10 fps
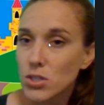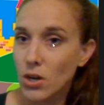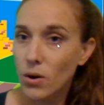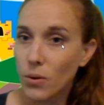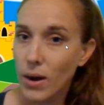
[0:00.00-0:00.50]

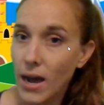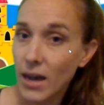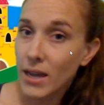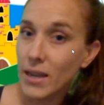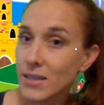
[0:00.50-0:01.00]
So
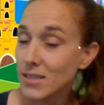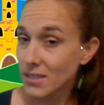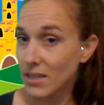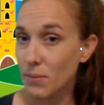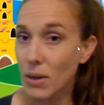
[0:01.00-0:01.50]
I
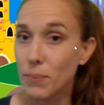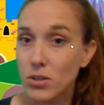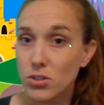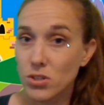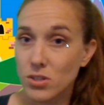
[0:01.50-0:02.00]
tend to get my
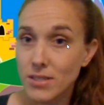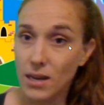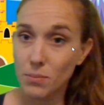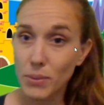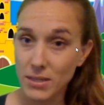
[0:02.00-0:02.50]
pictures
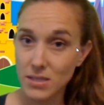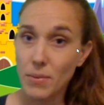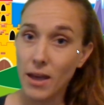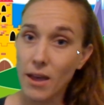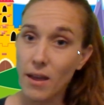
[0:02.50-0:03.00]
on
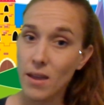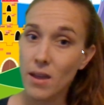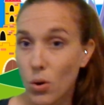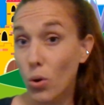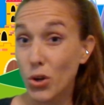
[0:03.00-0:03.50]
Pixabay,
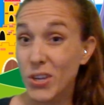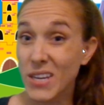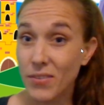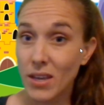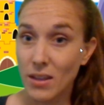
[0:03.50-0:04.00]
or you
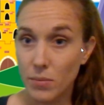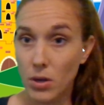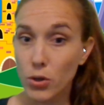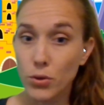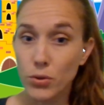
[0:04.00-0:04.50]
can even get
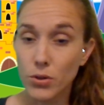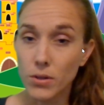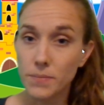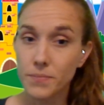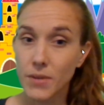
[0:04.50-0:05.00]
them on
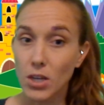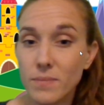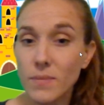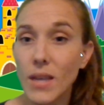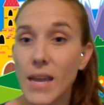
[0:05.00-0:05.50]
Google.
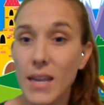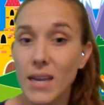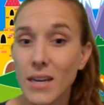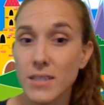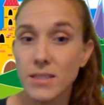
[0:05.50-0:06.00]

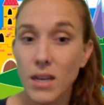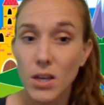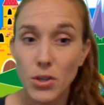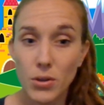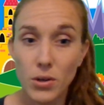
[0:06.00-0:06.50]
And
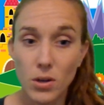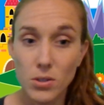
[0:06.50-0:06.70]
you can